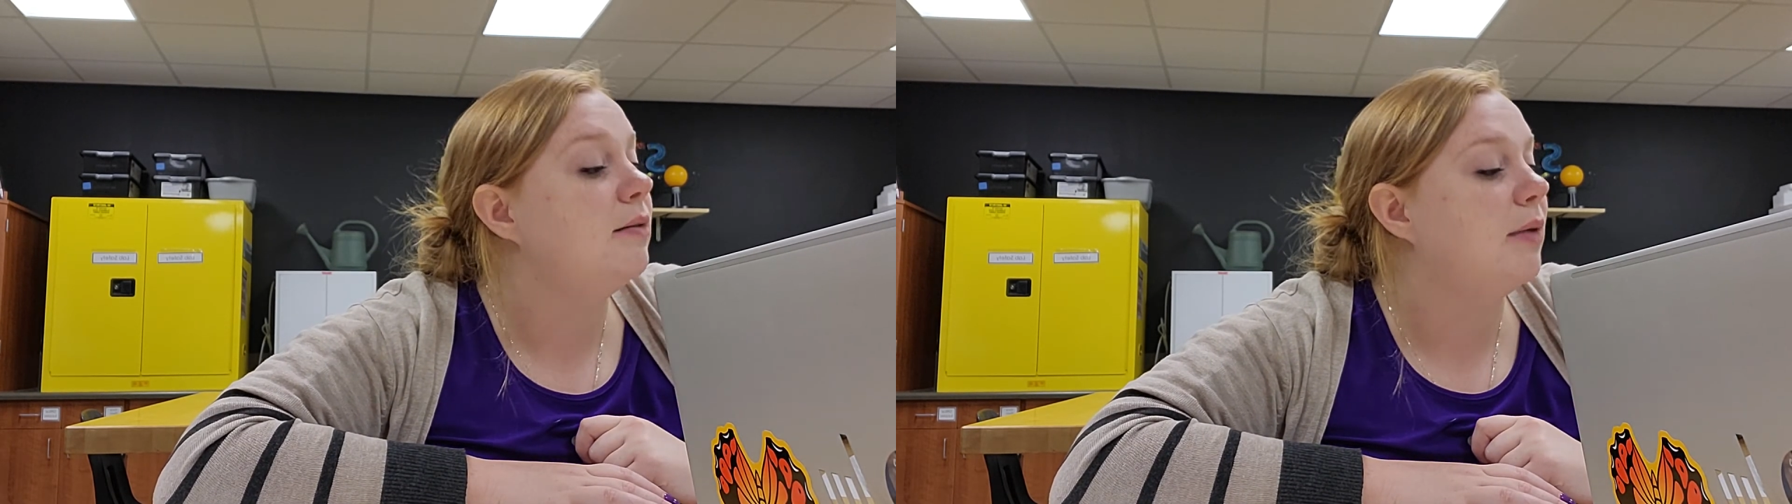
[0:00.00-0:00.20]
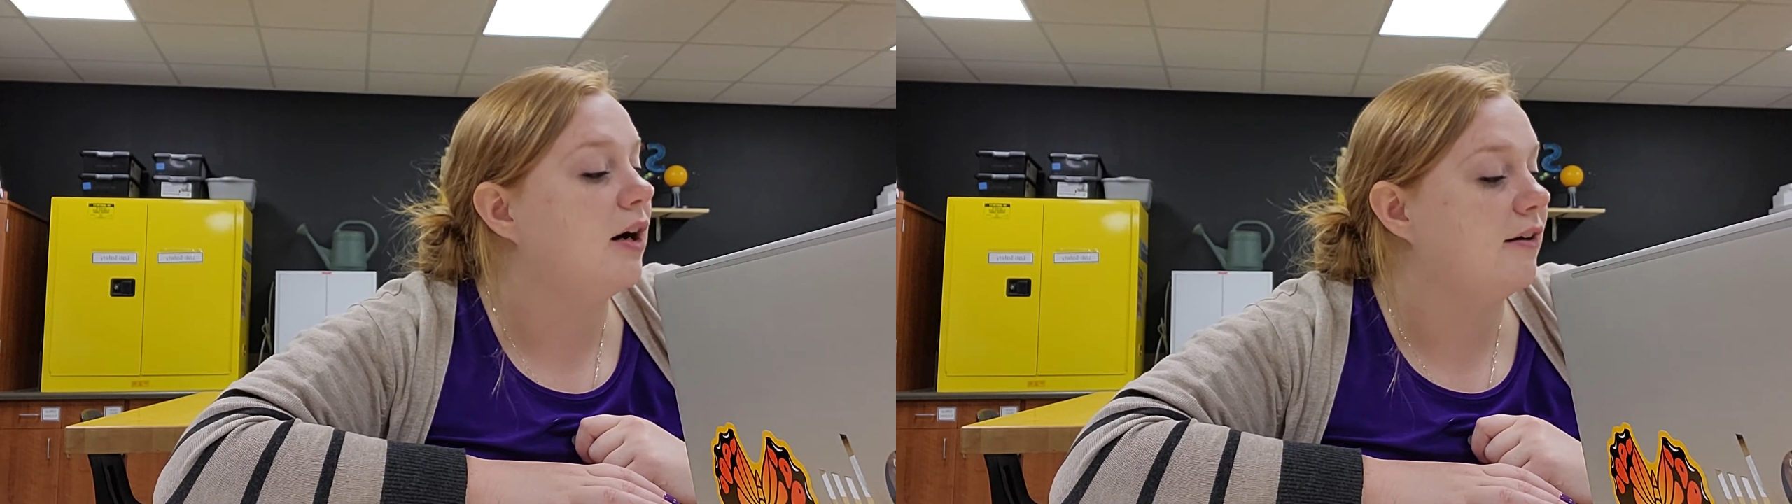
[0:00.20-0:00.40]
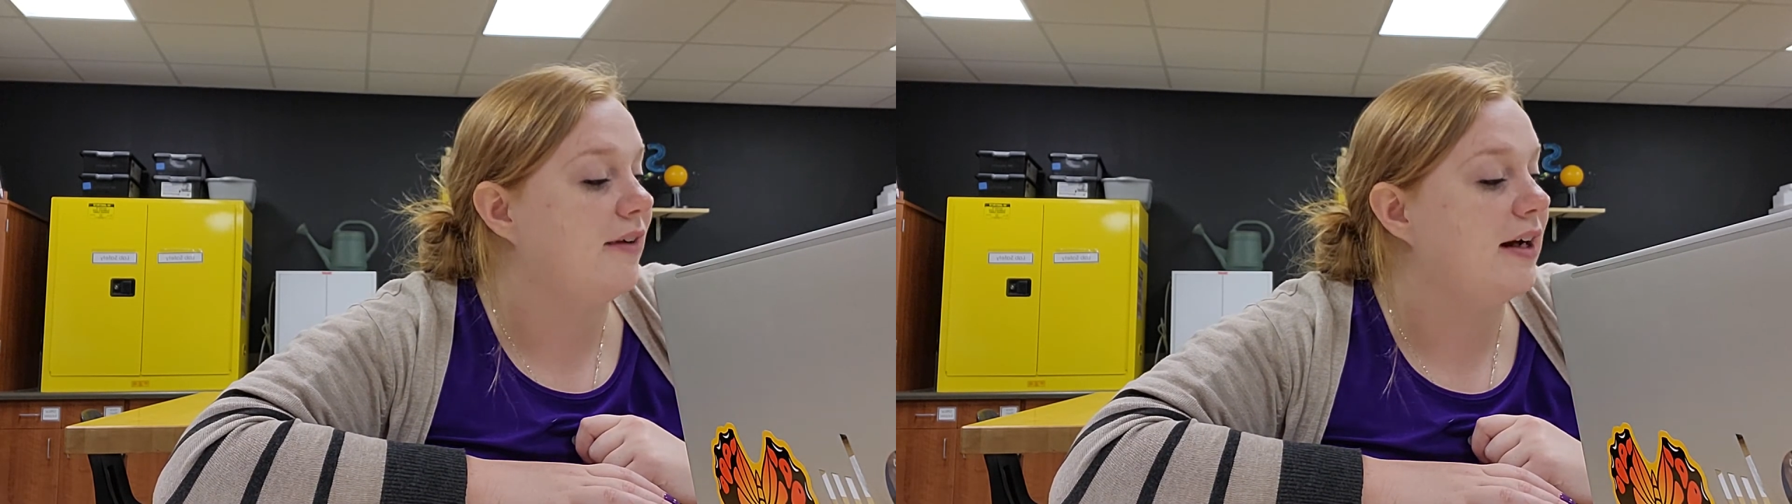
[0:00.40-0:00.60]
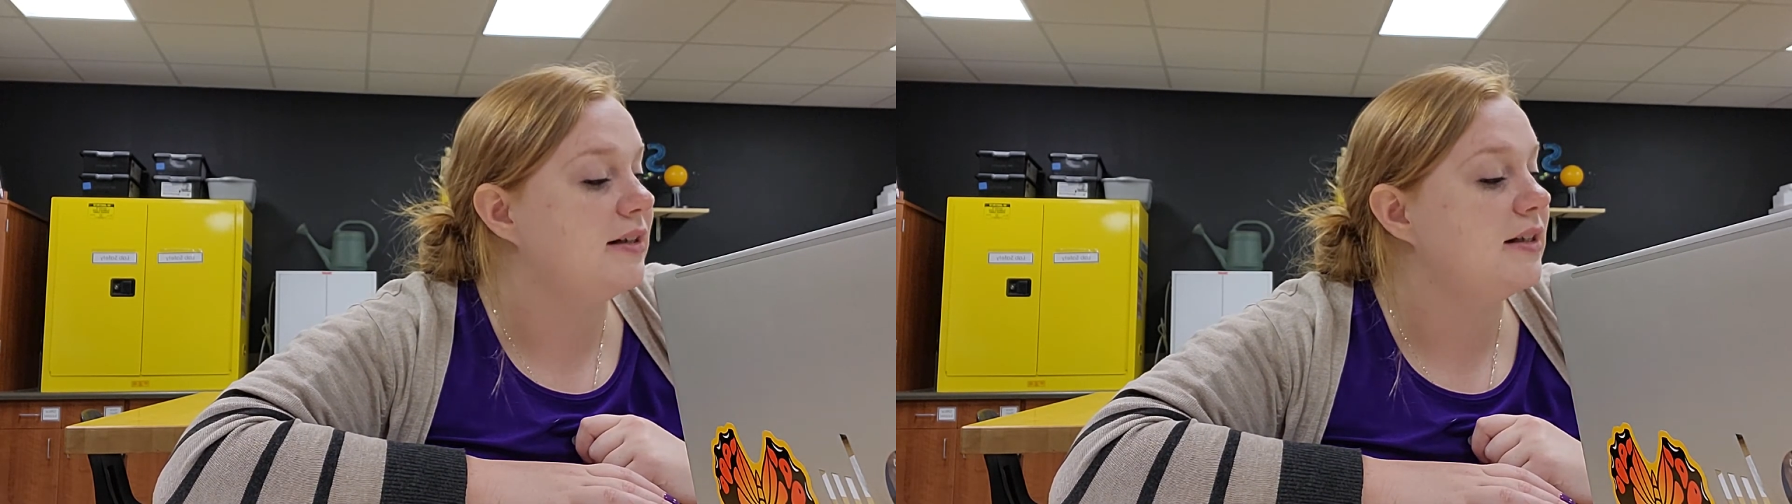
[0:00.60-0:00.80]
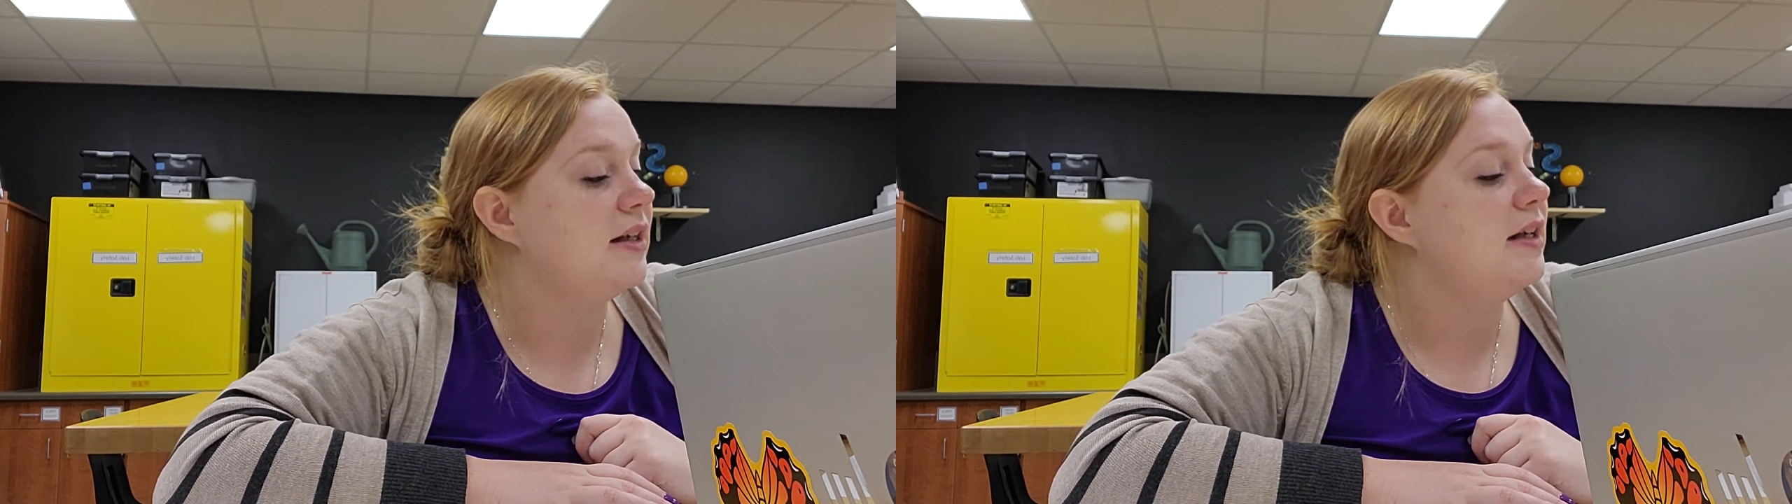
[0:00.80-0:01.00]
Perfect.
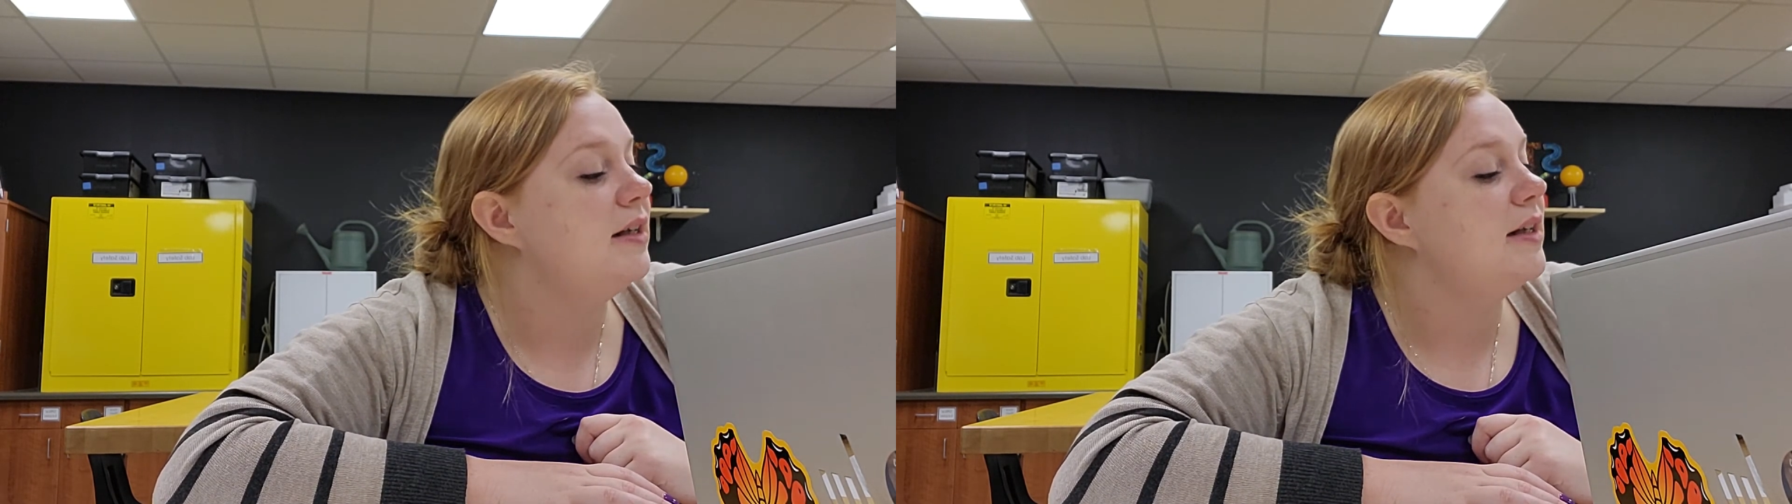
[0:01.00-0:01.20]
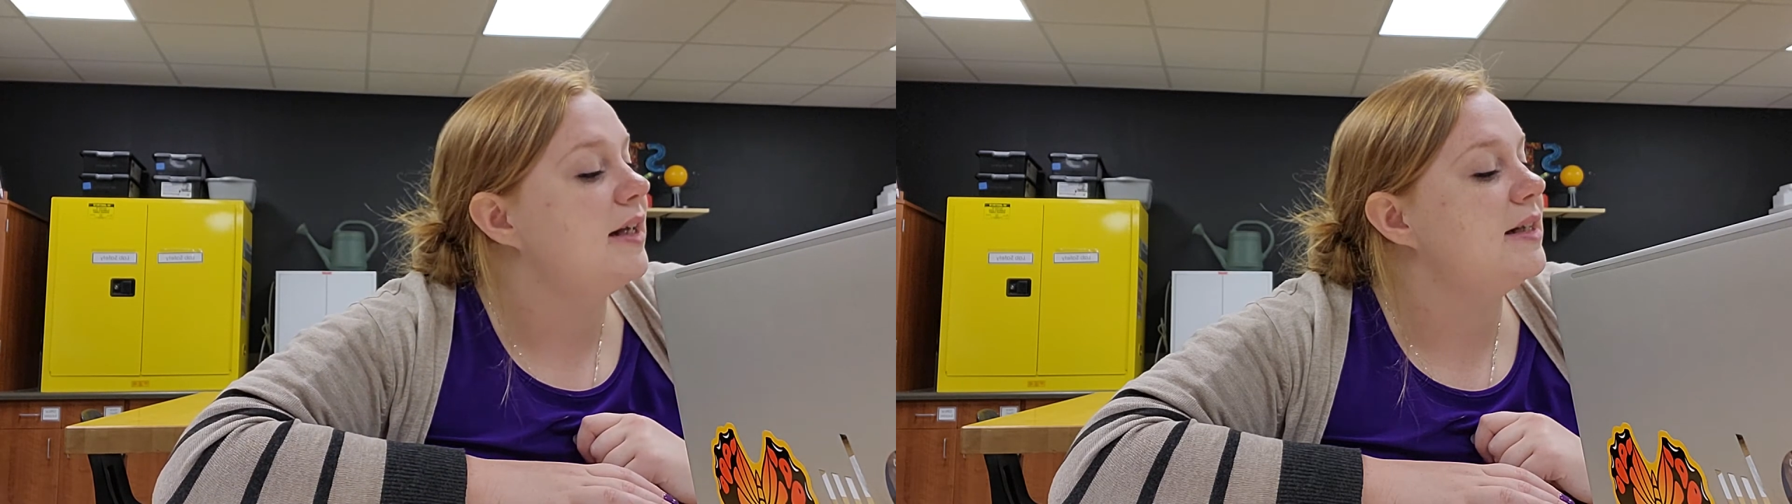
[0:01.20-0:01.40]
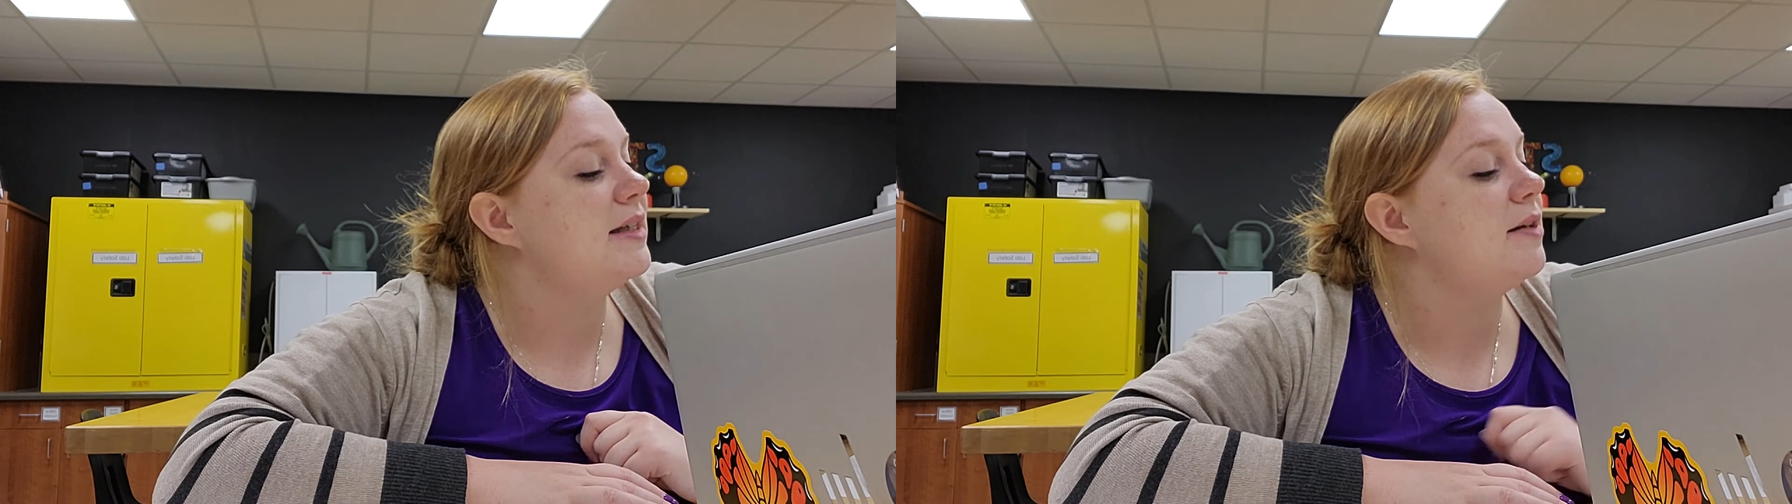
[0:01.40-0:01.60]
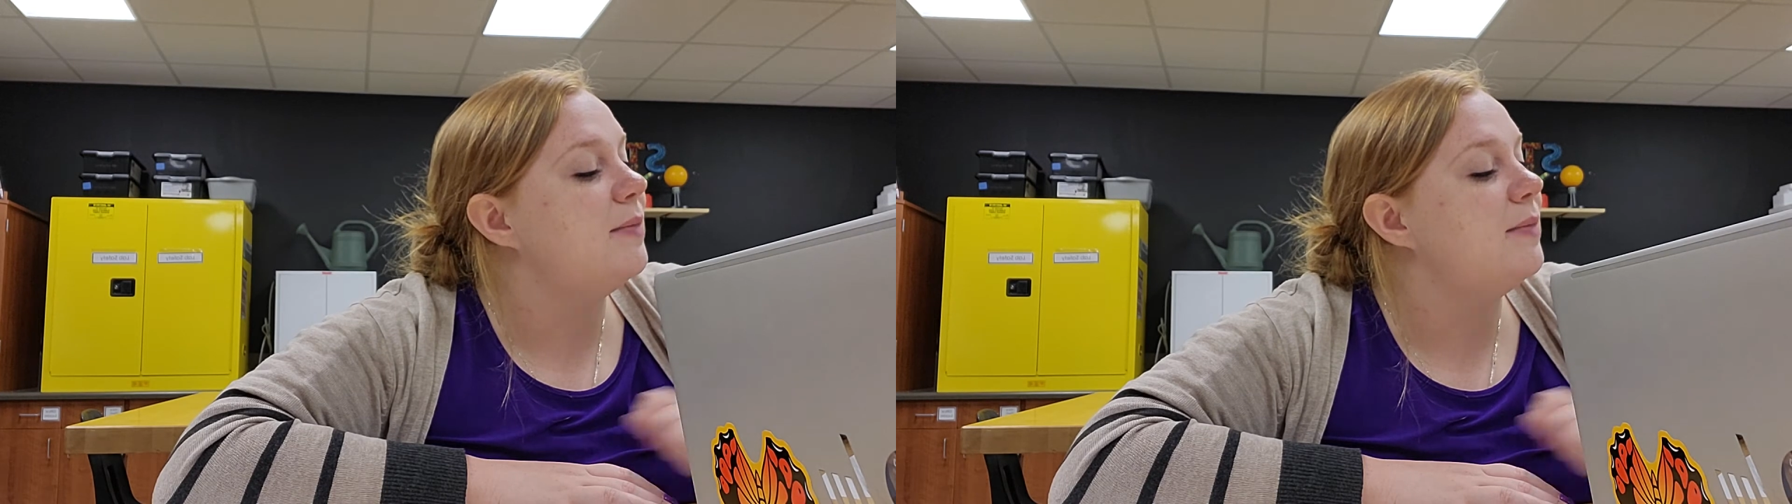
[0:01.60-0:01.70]
And so